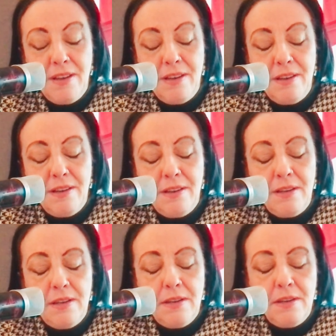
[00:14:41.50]

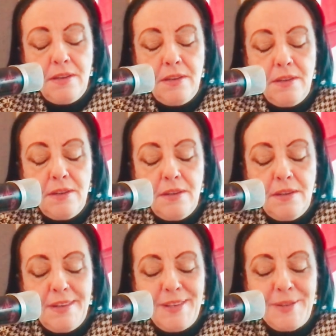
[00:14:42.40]

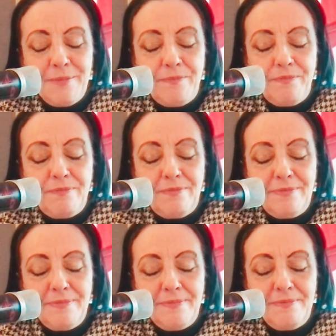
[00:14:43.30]

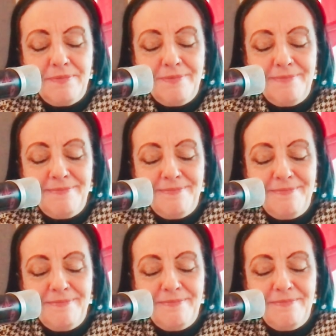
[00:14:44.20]

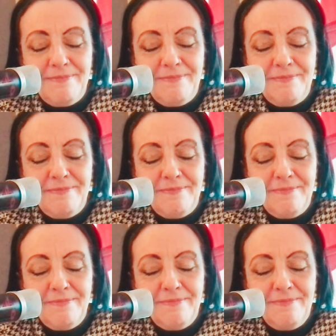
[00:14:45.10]

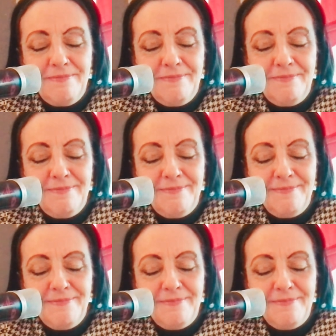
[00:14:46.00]
Nothing is said.